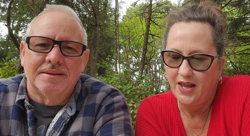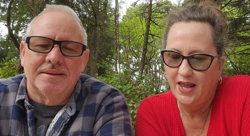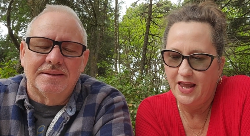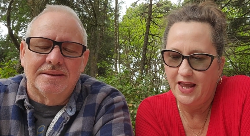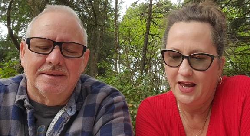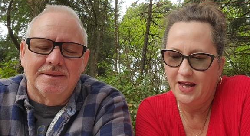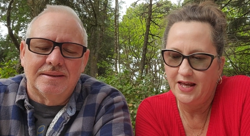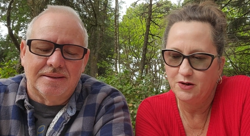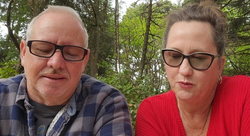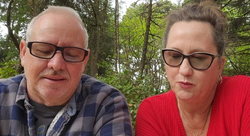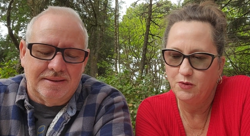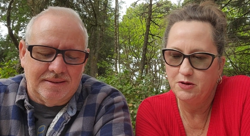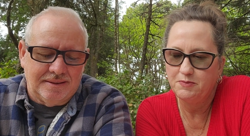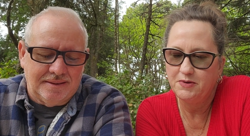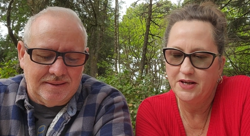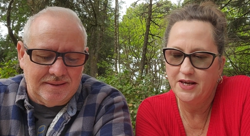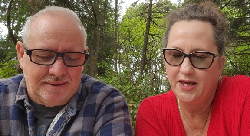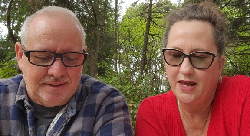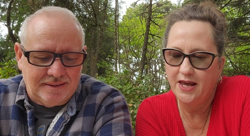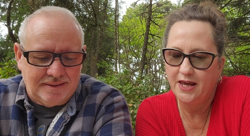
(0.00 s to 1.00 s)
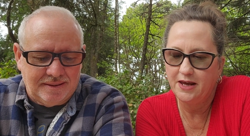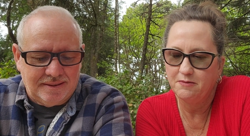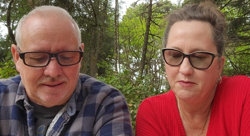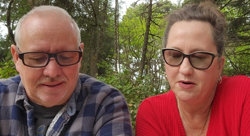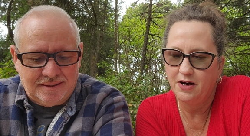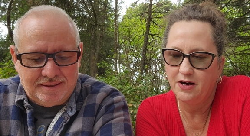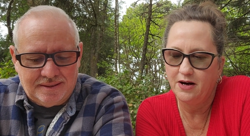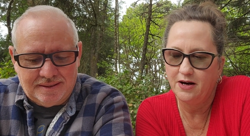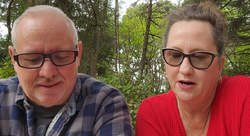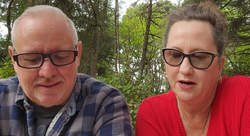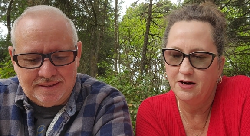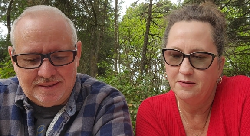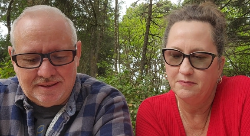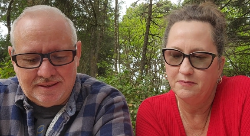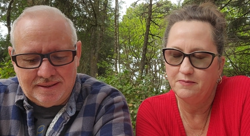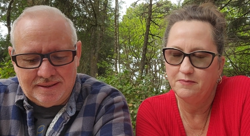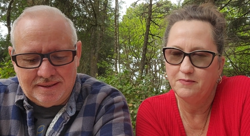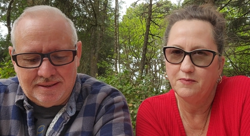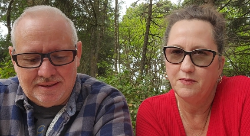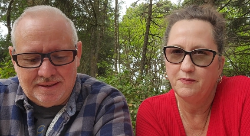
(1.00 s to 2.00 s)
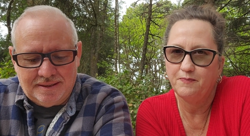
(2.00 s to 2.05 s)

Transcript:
Speaker 1: And we became um,